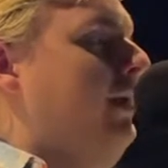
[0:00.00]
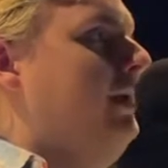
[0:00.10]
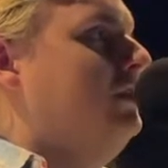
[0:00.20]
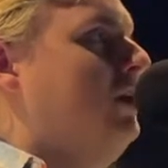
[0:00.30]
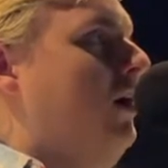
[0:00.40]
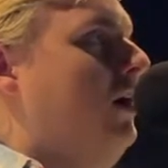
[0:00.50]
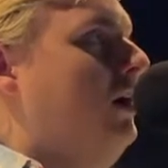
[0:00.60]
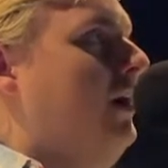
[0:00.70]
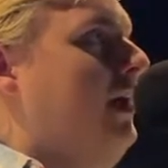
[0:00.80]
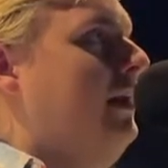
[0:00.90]

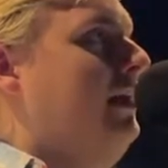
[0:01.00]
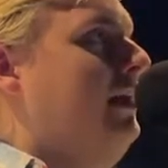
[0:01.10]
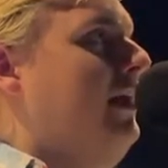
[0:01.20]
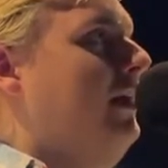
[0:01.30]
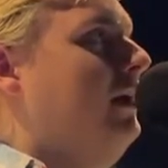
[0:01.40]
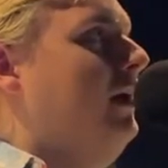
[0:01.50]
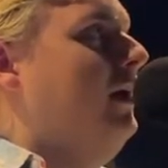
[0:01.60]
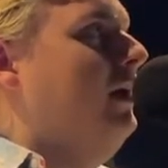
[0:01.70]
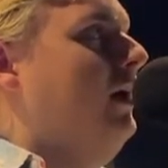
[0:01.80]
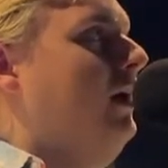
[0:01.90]
guitar, and he and
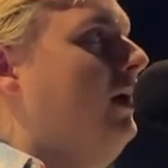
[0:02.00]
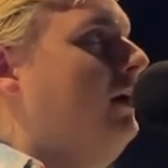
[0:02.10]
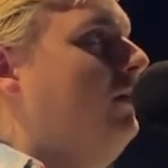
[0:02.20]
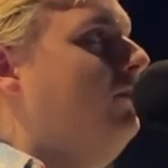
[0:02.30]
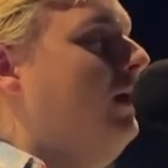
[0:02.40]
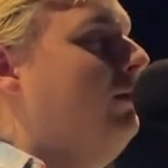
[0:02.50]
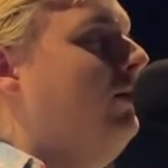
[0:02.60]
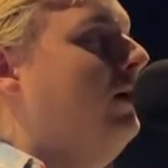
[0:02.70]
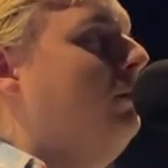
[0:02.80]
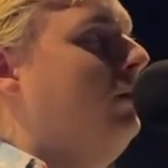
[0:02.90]
a friend we
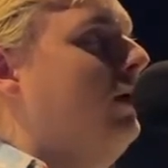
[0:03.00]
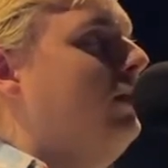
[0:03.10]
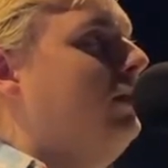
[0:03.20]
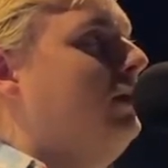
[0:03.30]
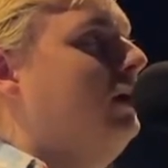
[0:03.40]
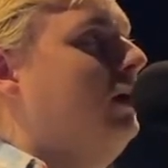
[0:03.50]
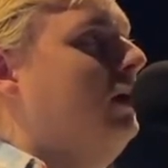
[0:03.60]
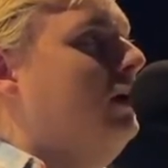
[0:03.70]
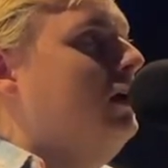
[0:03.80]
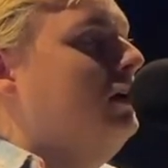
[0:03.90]
grew up with
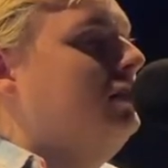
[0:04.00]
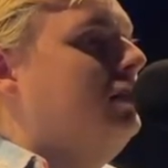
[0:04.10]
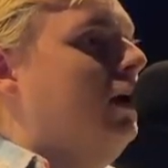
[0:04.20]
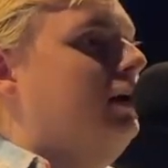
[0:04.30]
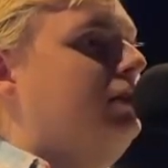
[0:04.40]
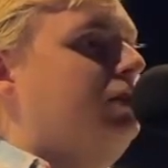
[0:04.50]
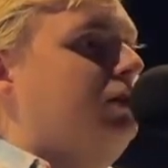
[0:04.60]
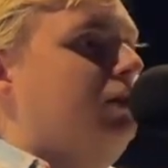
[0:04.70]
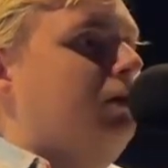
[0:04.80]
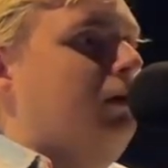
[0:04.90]
started
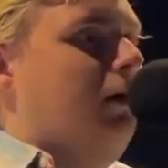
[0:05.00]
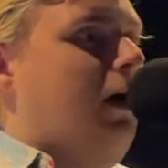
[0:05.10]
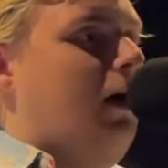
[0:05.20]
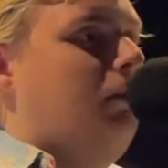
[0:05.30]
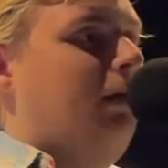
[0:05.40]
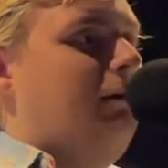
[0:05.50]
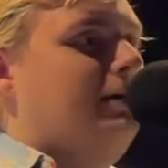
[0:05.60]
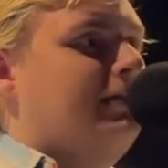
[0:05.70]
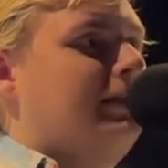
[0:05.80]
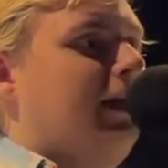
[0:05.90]
to play
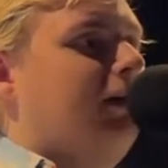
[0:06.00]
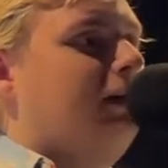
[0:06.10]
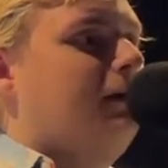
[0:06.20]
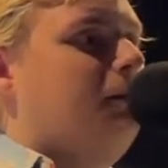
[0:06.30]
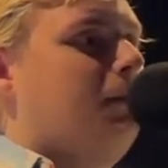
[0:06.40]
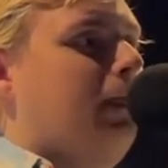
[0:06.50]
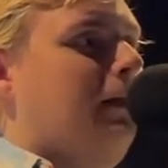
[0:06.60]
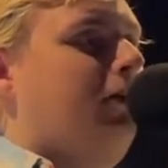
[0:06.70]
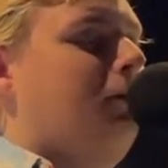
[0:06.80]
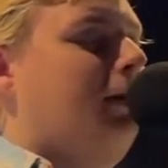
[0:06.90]
music together, and they
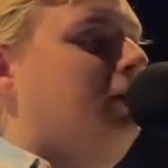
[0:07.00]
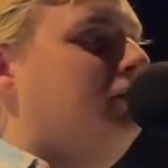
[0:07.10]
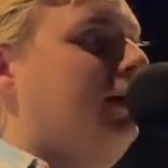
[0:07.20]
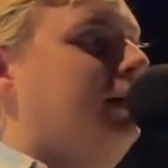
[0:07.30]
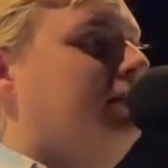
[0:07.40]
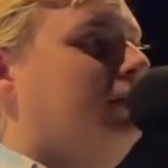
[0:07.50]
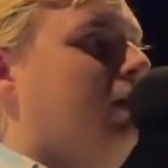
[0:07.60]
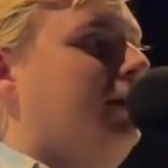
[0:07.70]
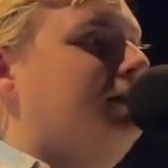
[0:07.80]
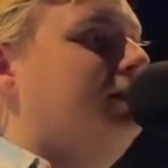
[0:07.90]
wanted me to join in. So
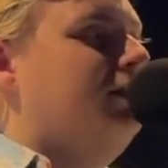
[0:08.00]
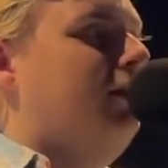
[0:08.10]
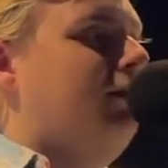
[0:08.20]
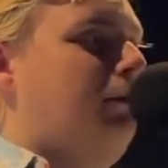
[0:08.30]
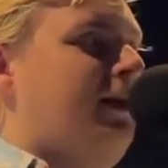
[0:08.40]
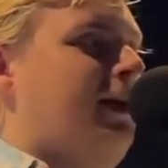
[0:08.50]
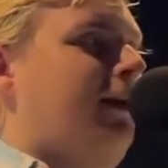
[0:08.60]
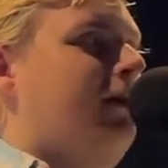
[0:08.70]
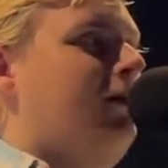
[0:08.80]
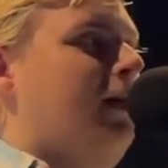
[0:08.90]
I started with
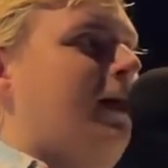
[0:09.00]
piano,